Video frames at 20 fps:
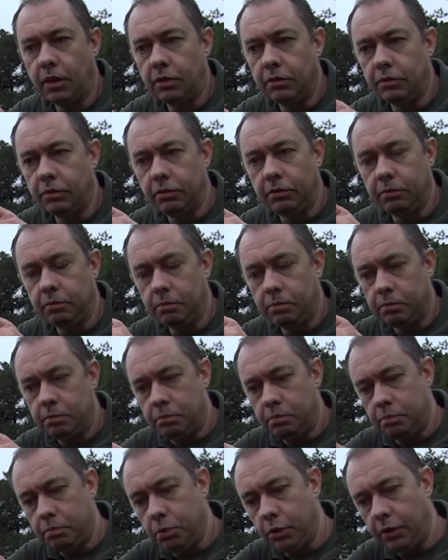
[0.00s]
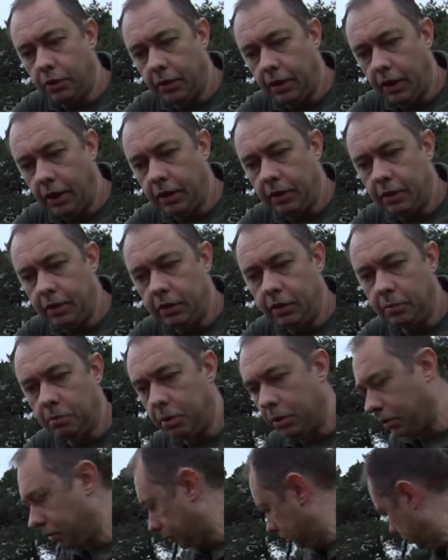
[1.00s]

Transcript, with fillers: you just put that in your pot,